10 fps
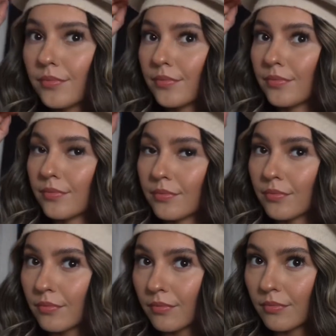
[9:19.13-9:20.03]

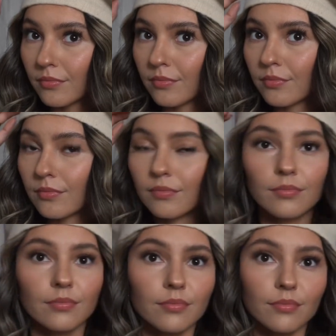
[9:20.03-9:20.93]

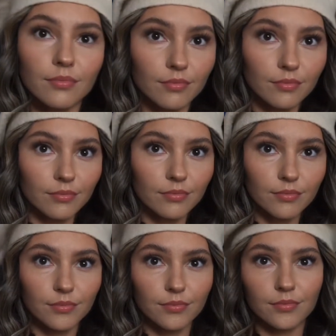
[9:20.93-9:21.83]

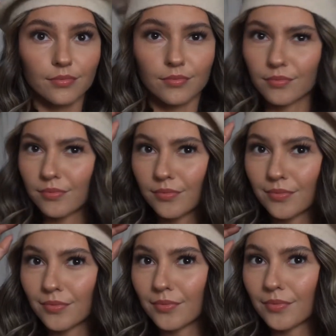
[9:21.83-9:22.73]

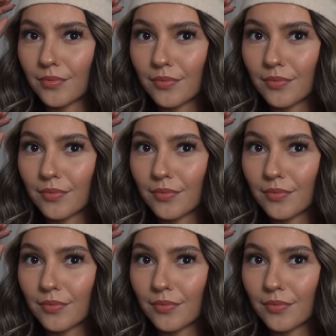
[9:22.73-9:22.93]
(silence)